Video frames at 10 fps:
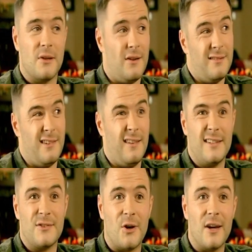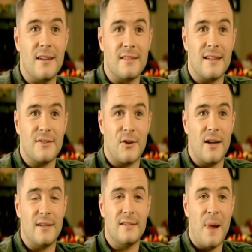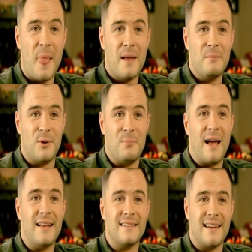we thought, you know, let's try this, let's try and put a band